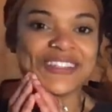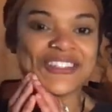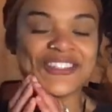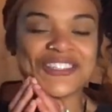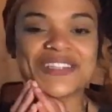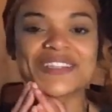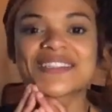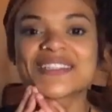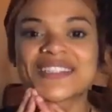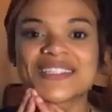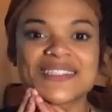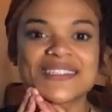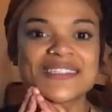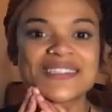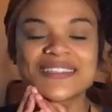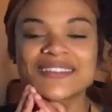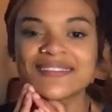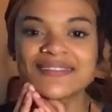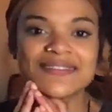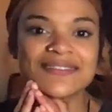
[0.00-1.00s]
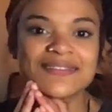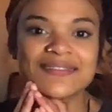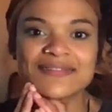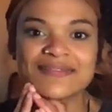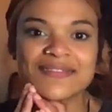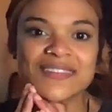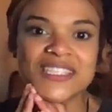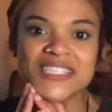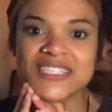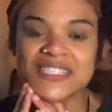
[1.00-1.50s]
just
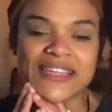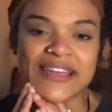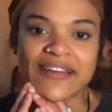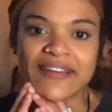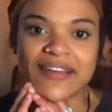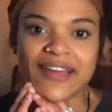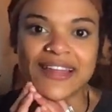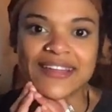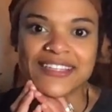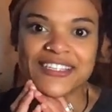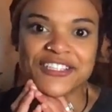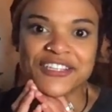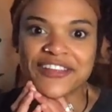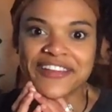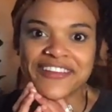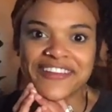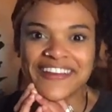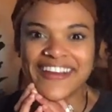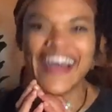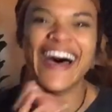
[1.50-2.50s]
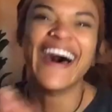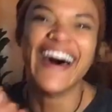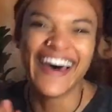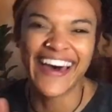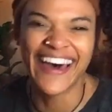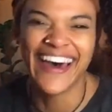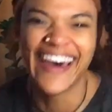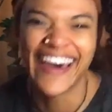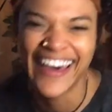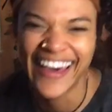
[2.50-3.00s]
stare at each other.
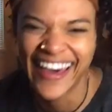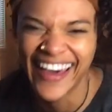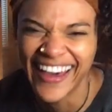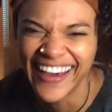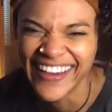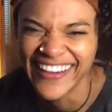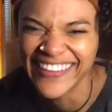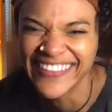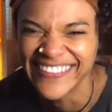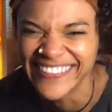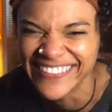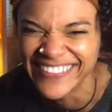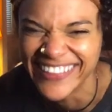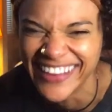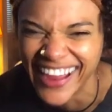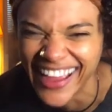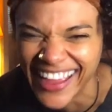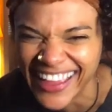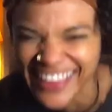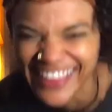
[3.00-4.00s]
Right?